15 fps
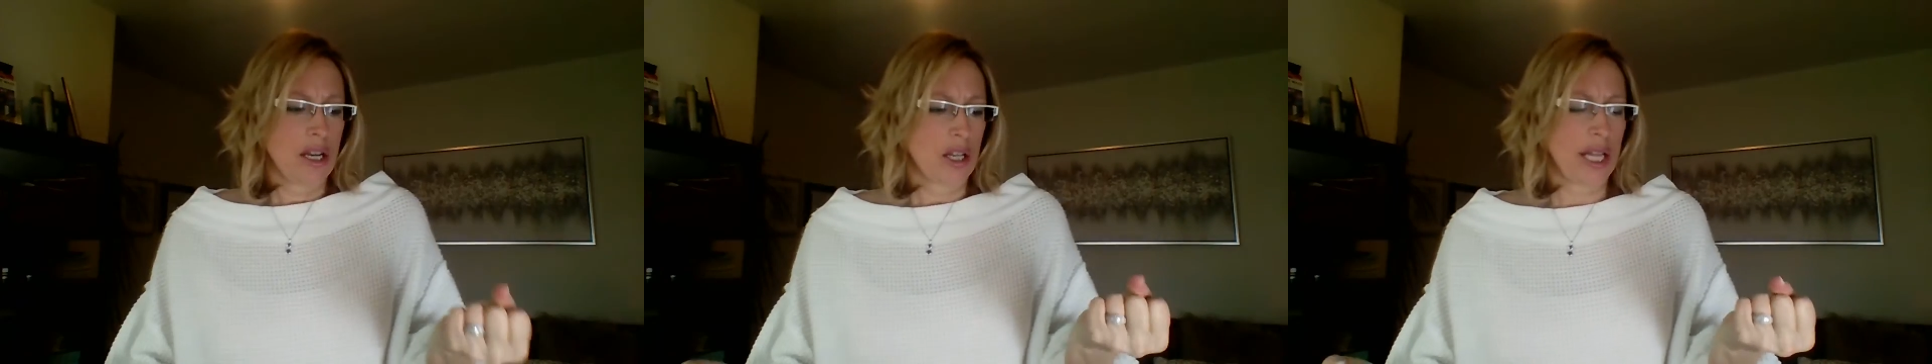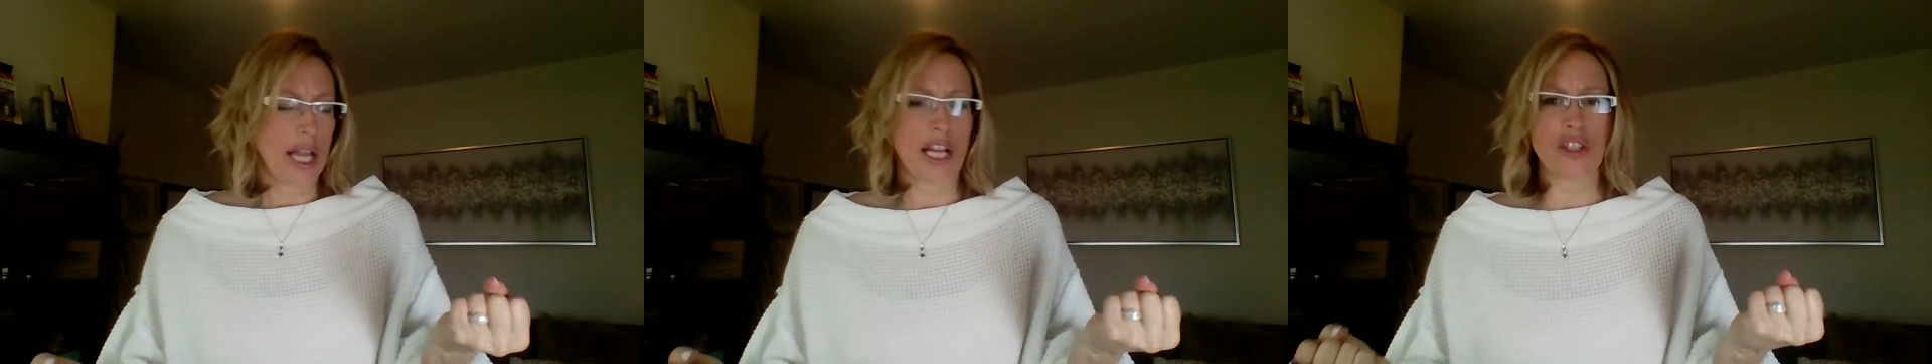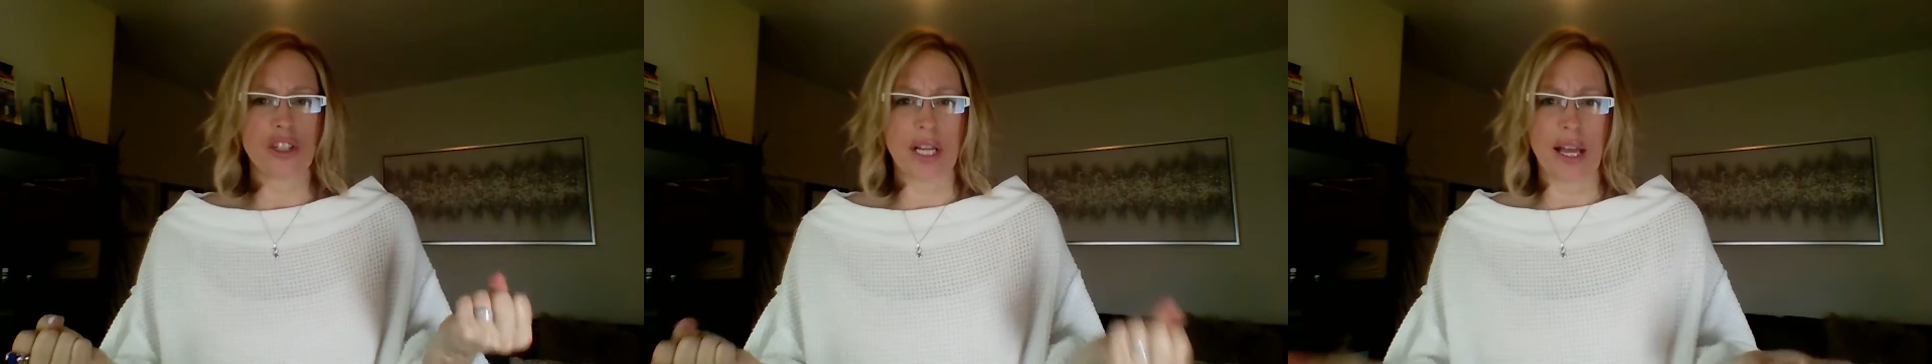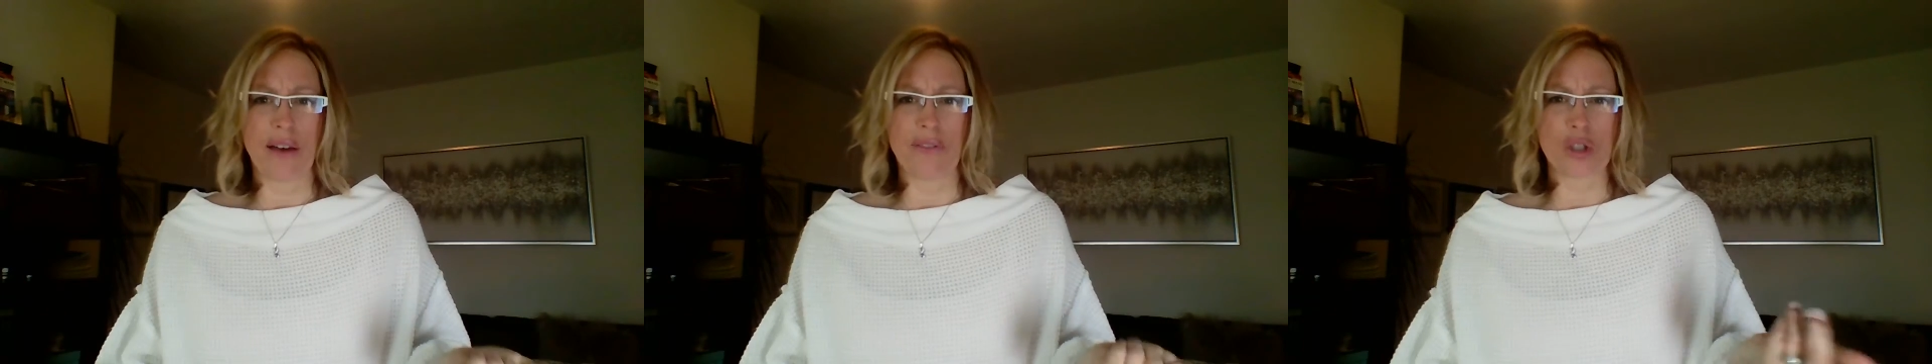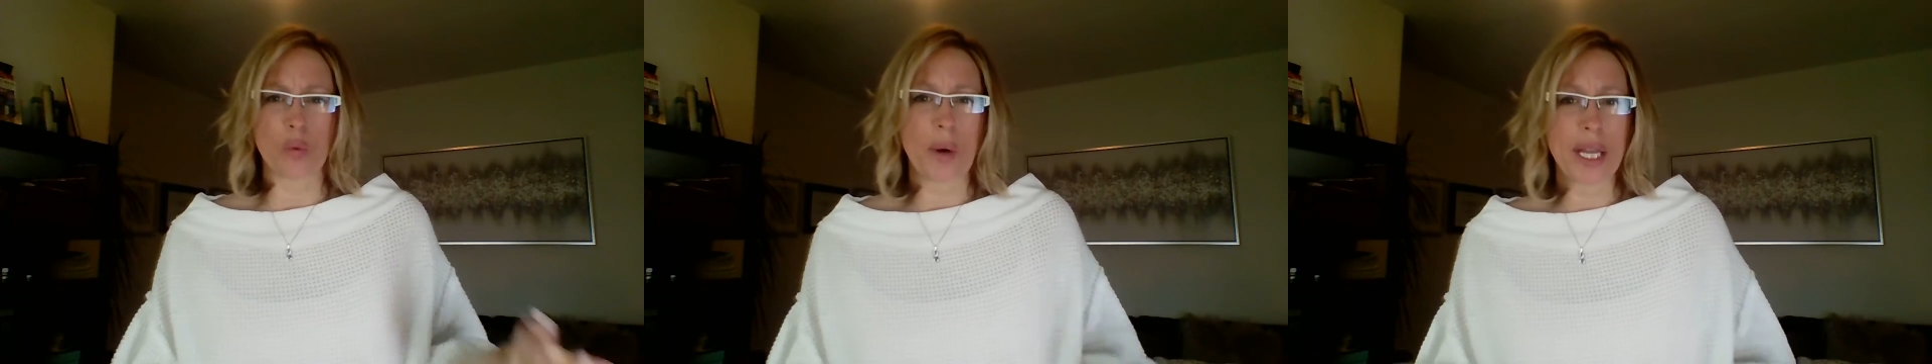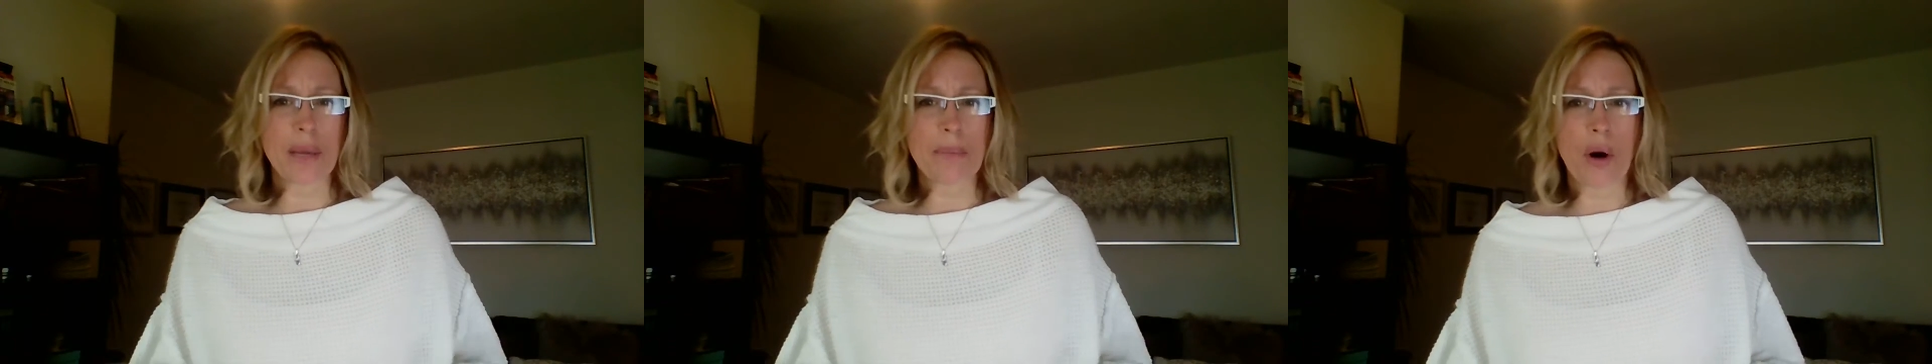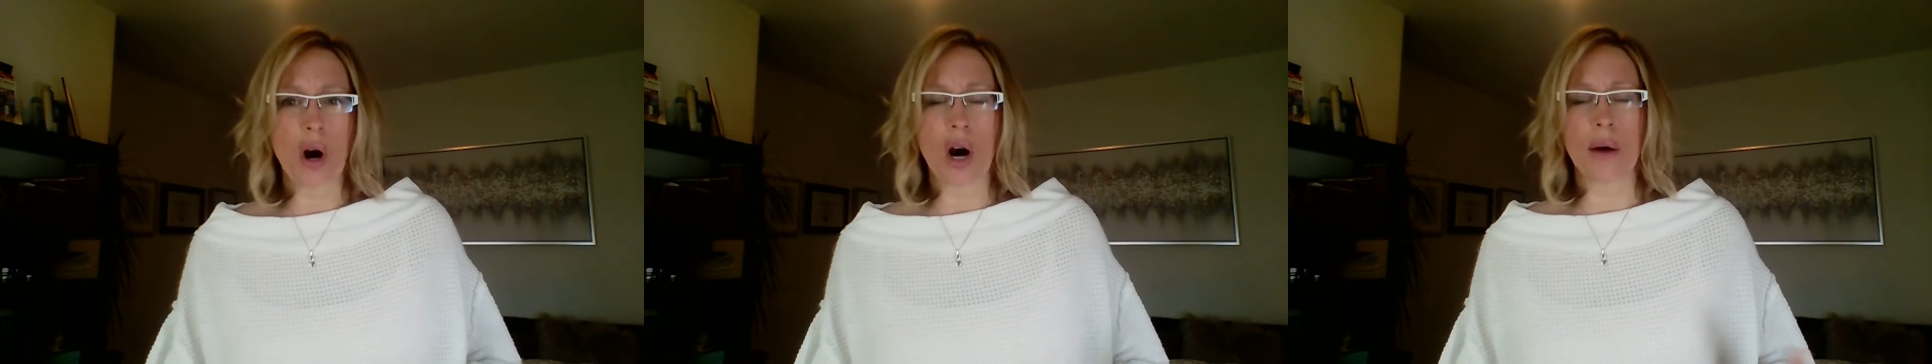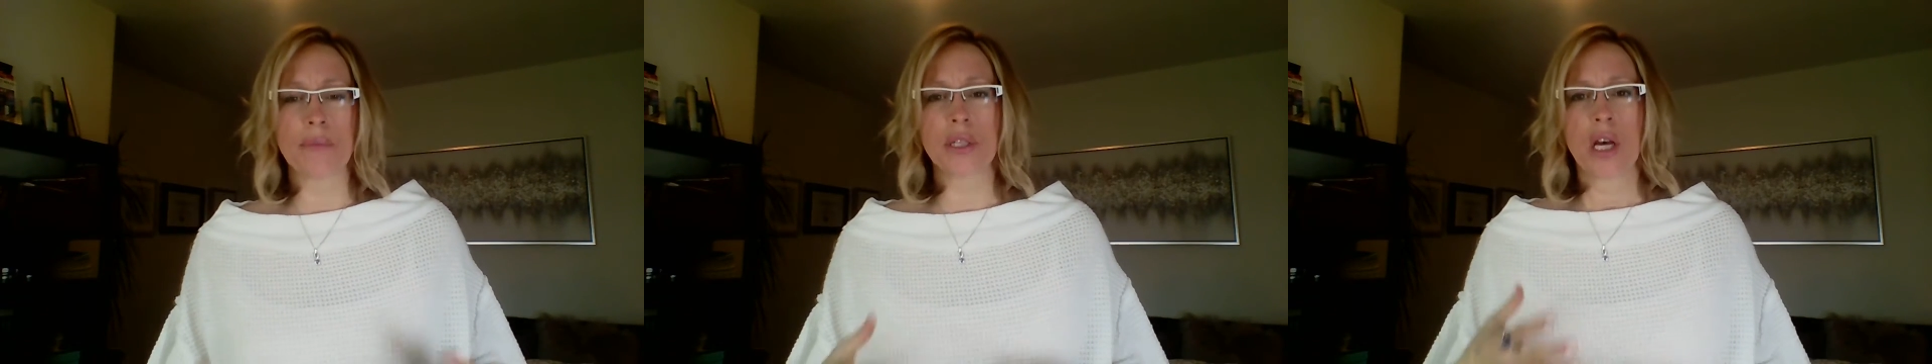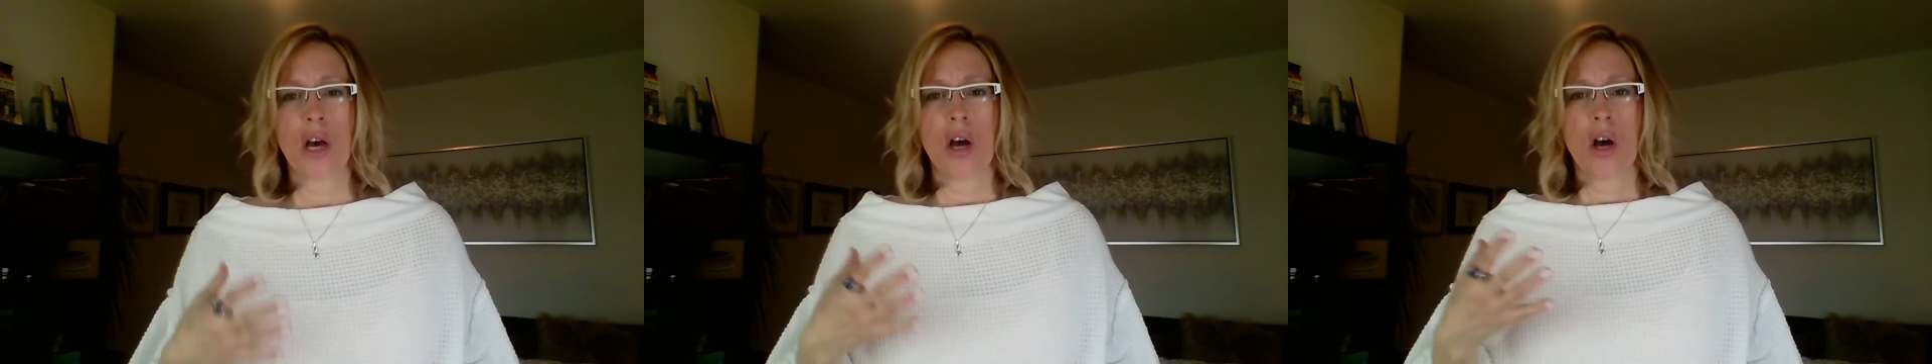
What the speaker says: clenched. I have sweaty palms.